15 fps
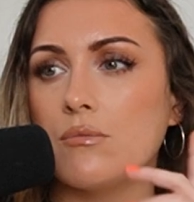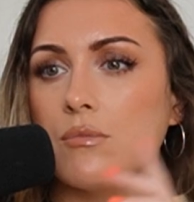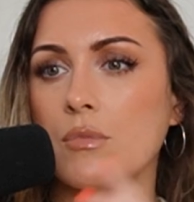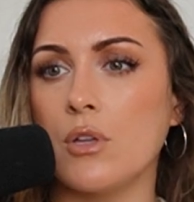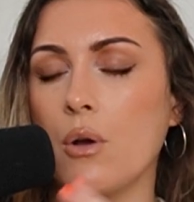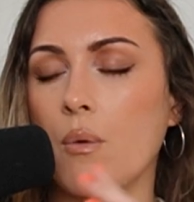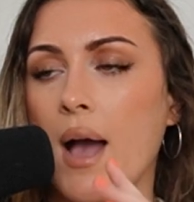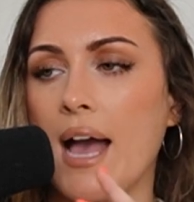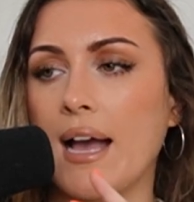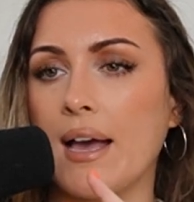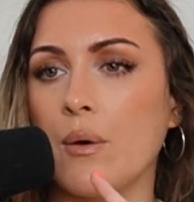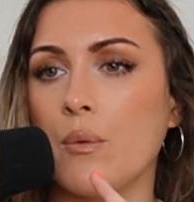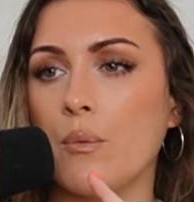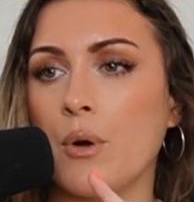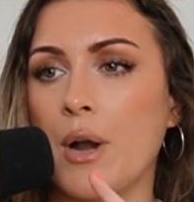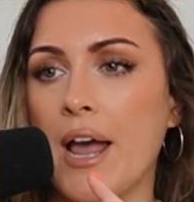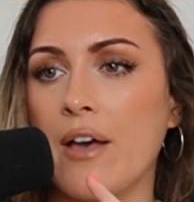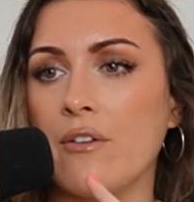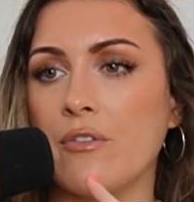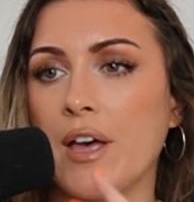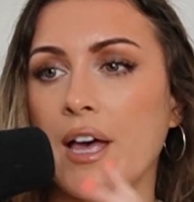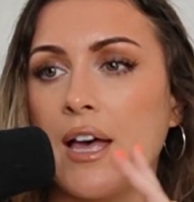hang out
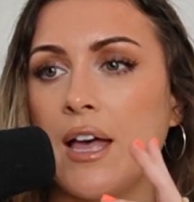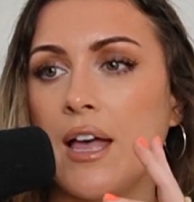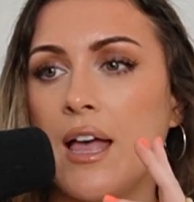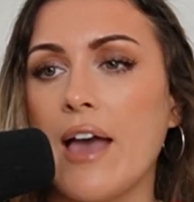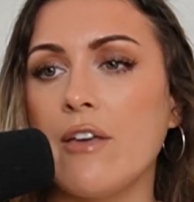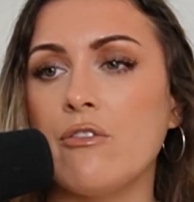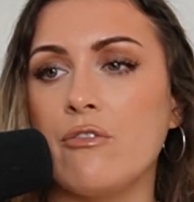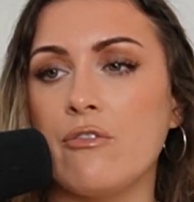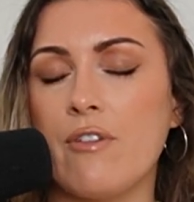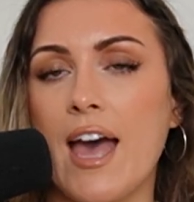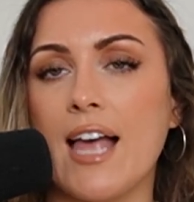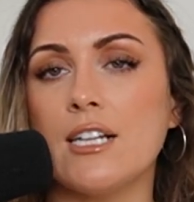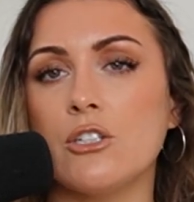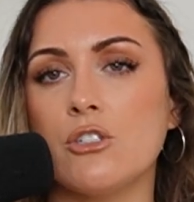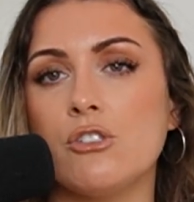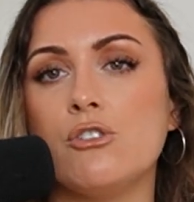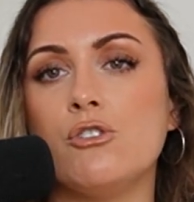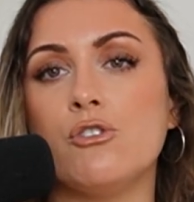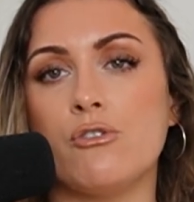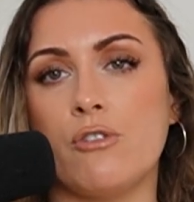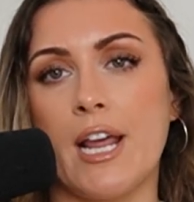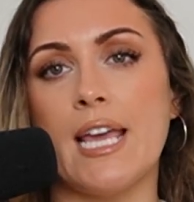wherever, I felt
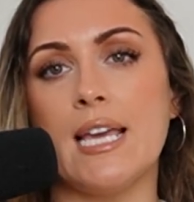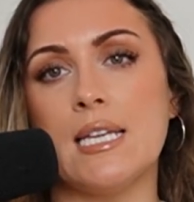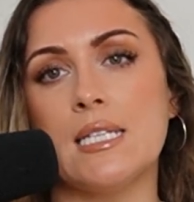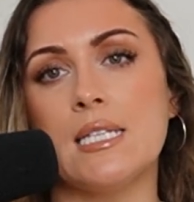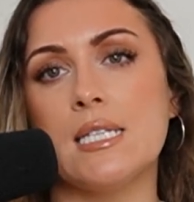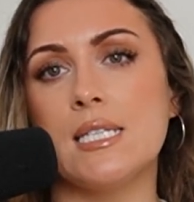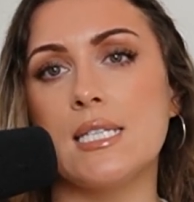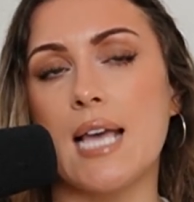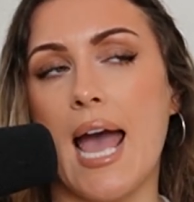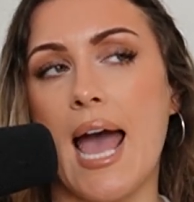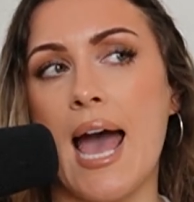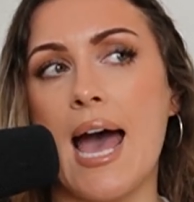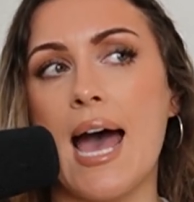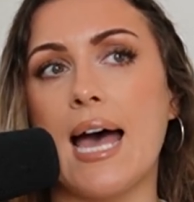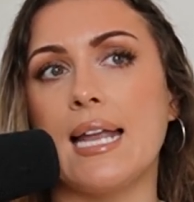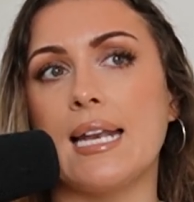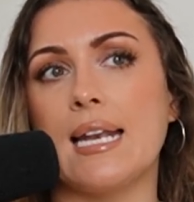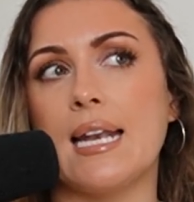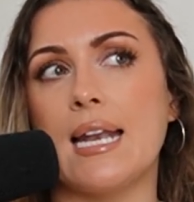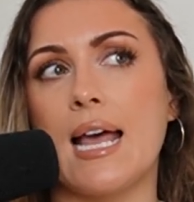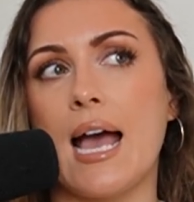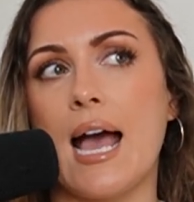drained,
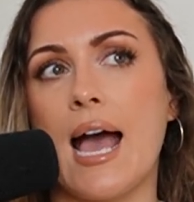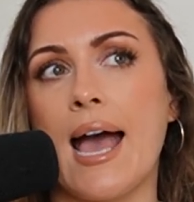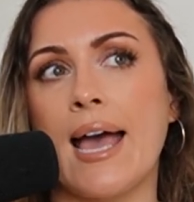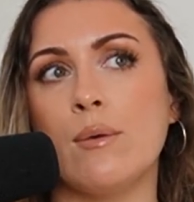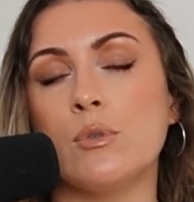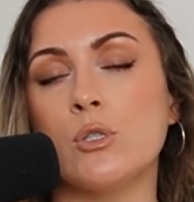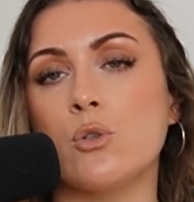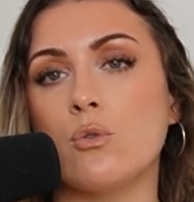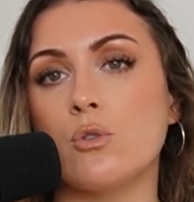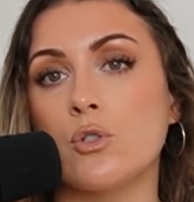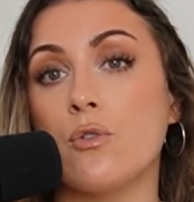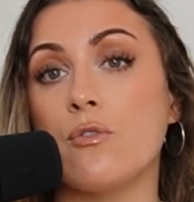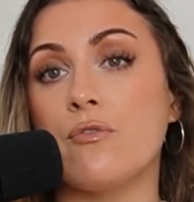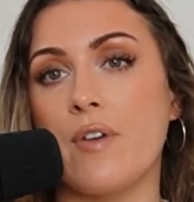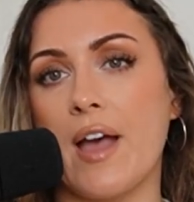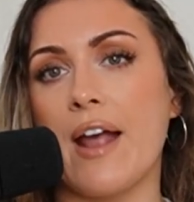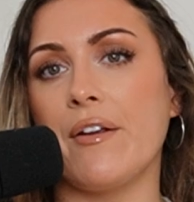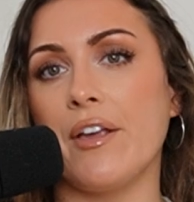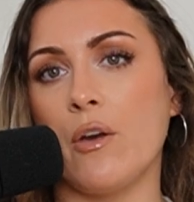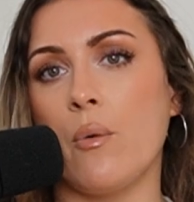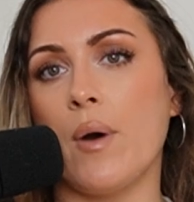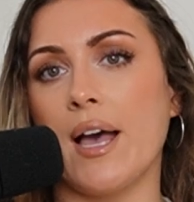and I was also
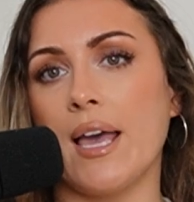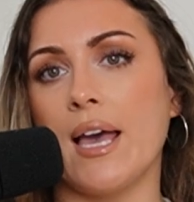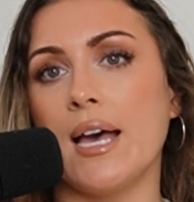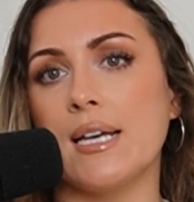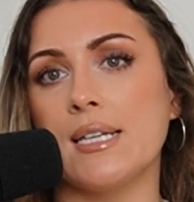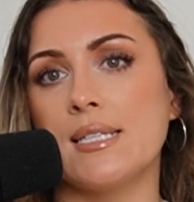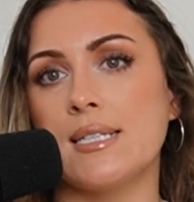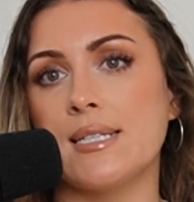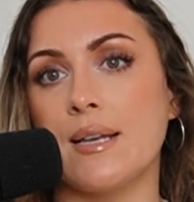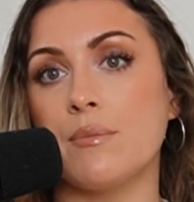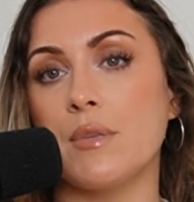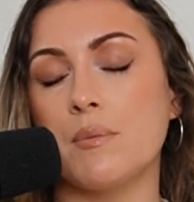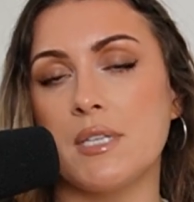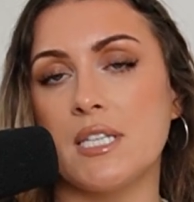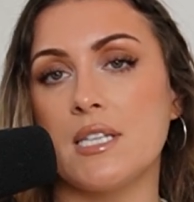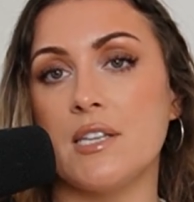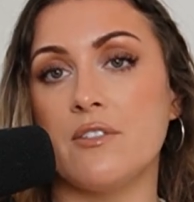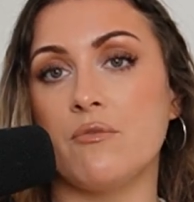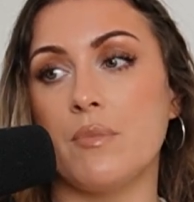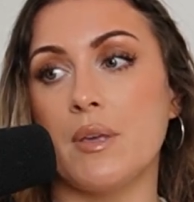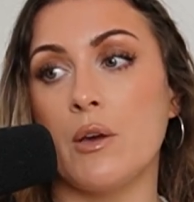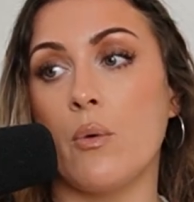very quiet. Sometimes I'd
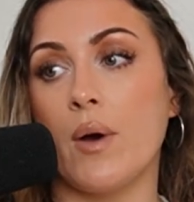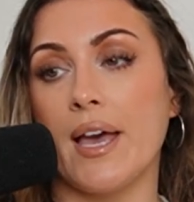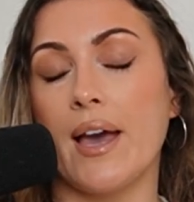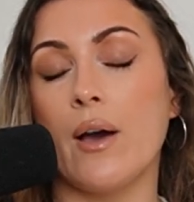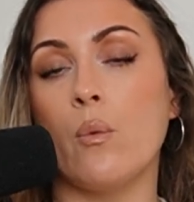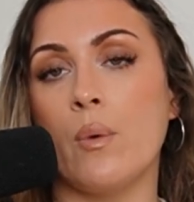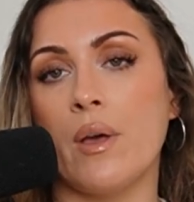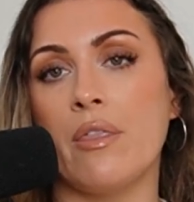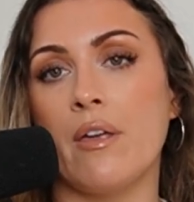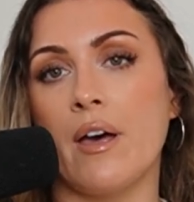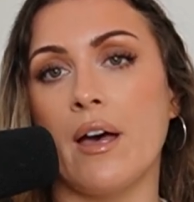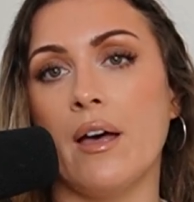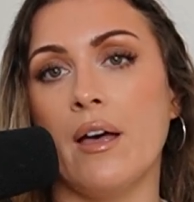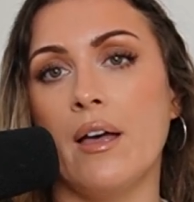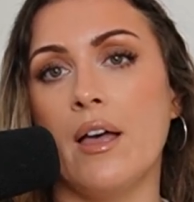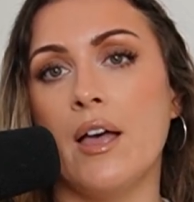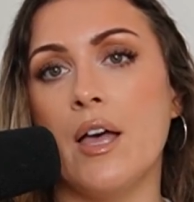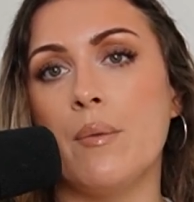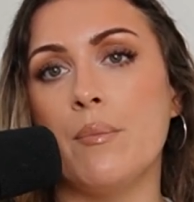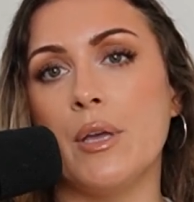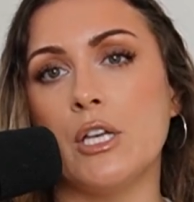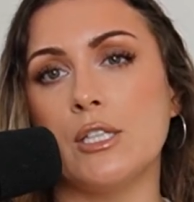even be quiet with her
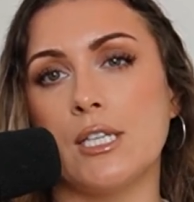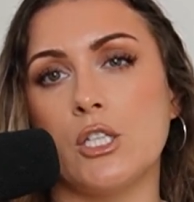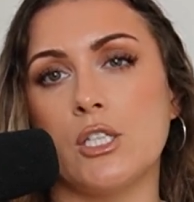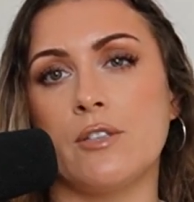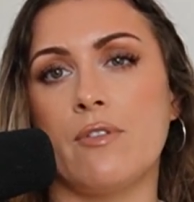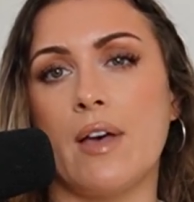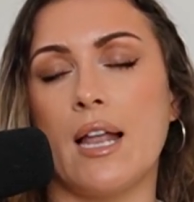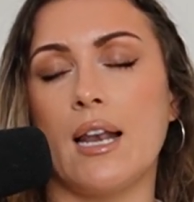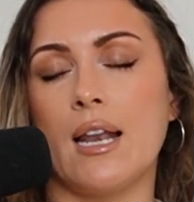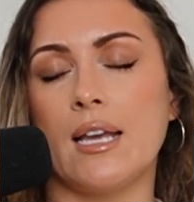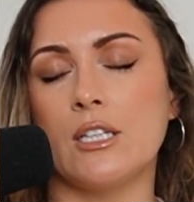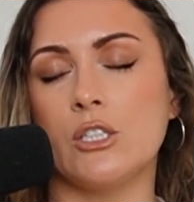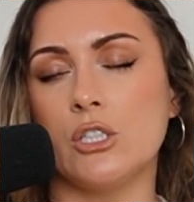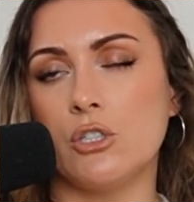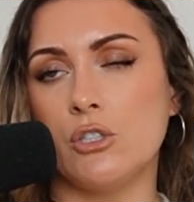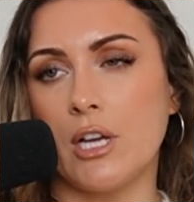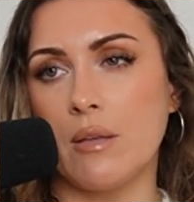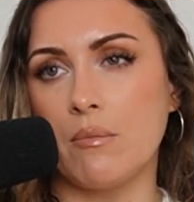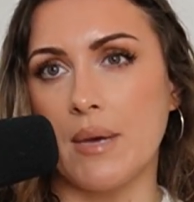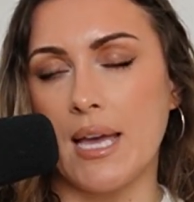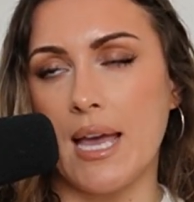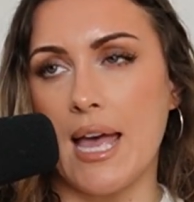because I just felt like she
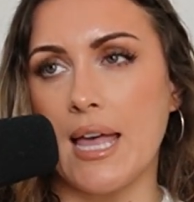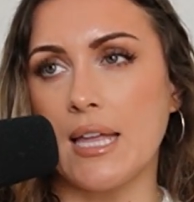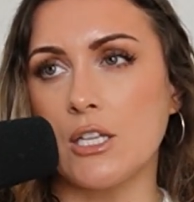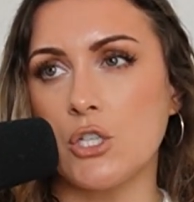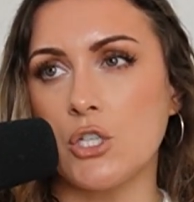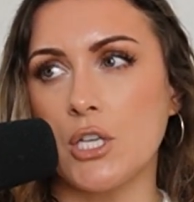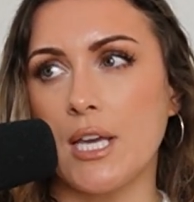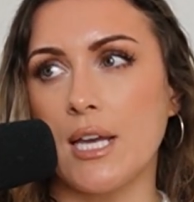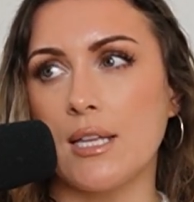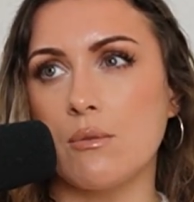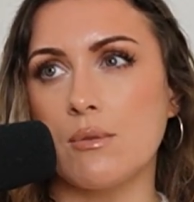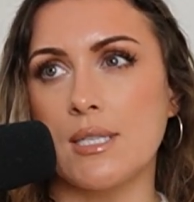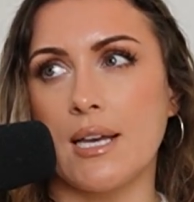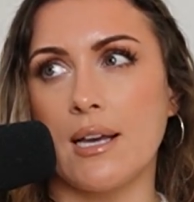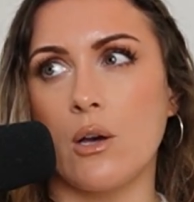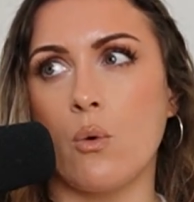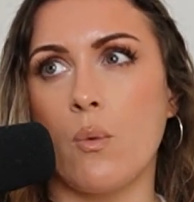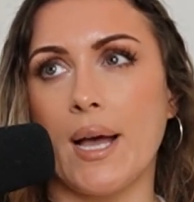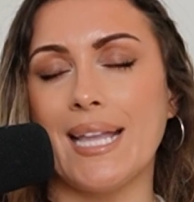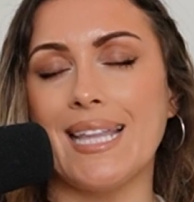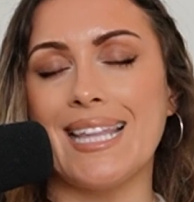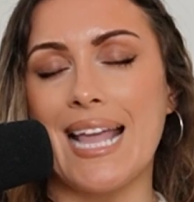drained my energy, and it was like
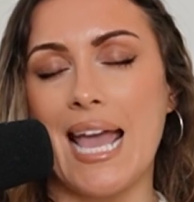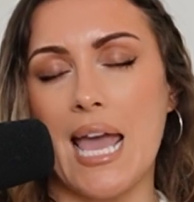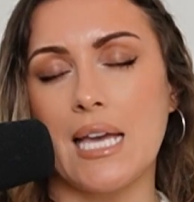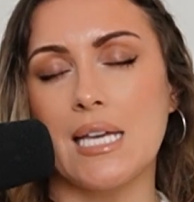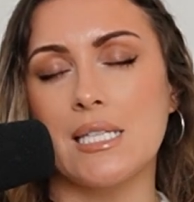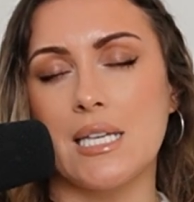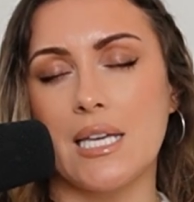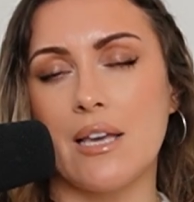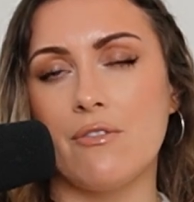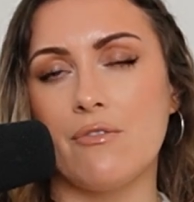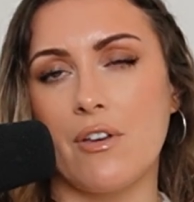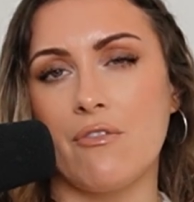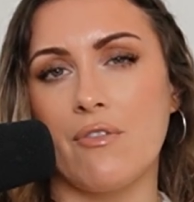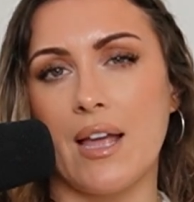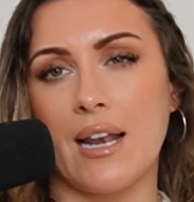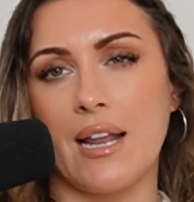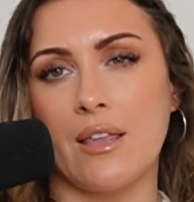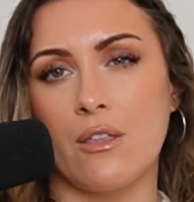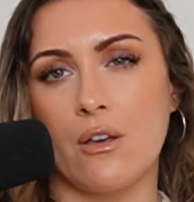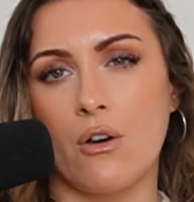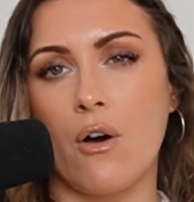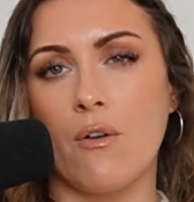quite negative. I felt like
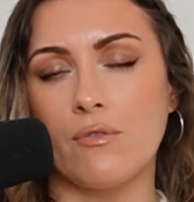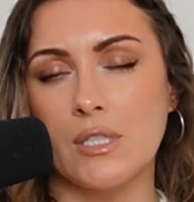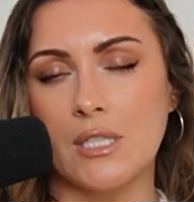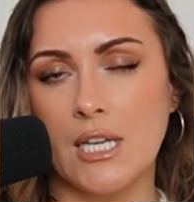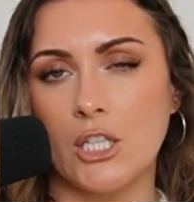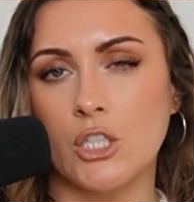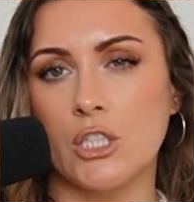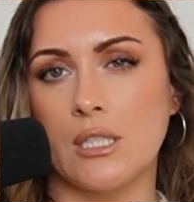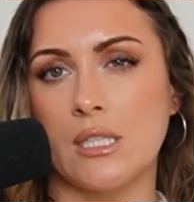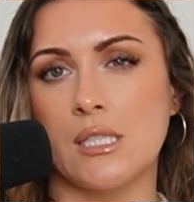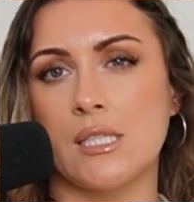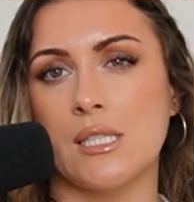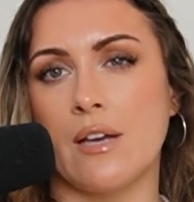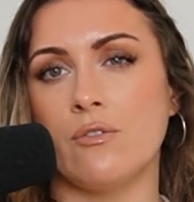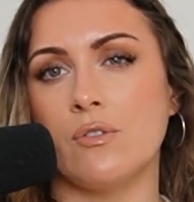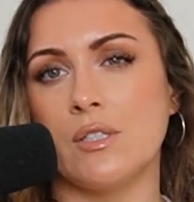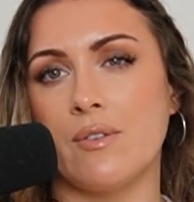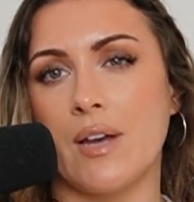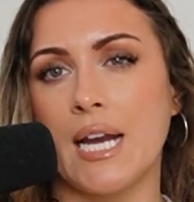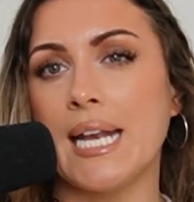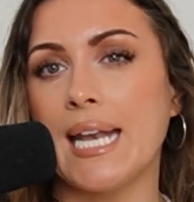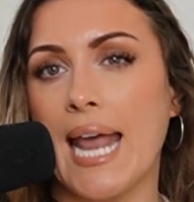the conversation and stuff was
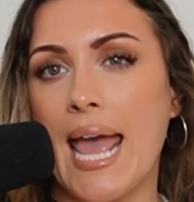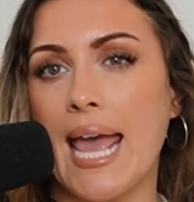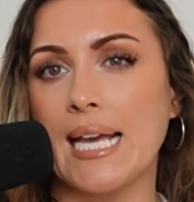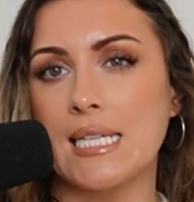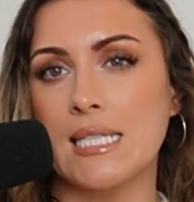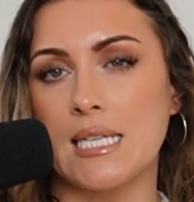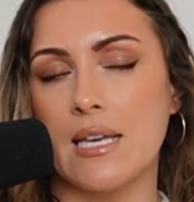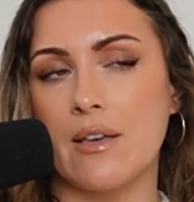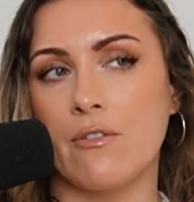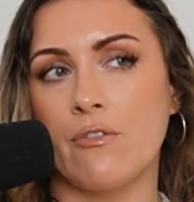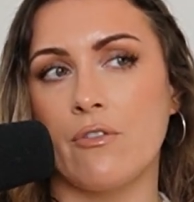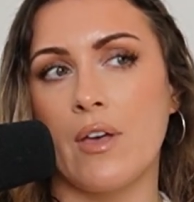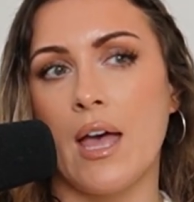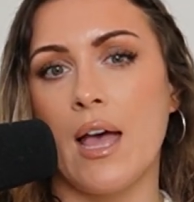very negative